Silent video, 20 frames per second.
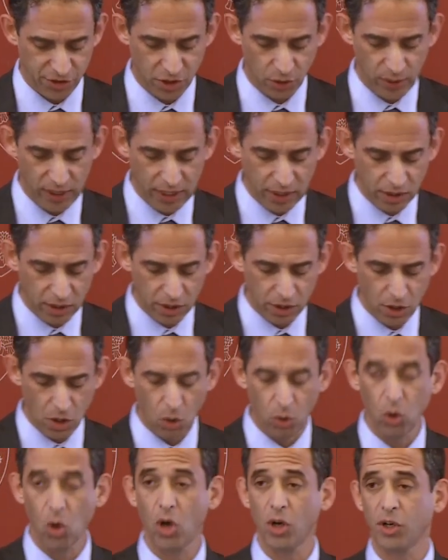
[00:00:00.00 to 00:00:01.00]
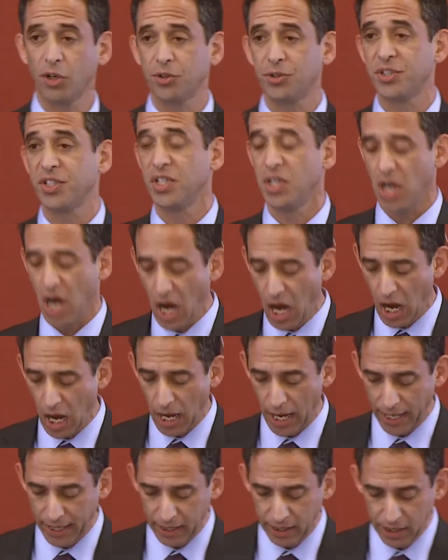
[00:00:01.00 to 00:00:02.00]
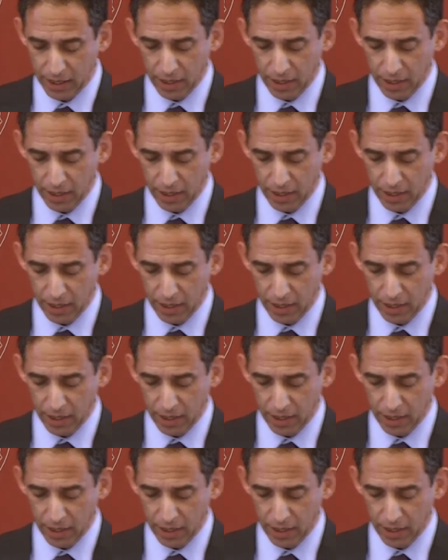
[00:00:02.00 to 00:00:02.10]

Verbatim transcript: so Ian can no longer deny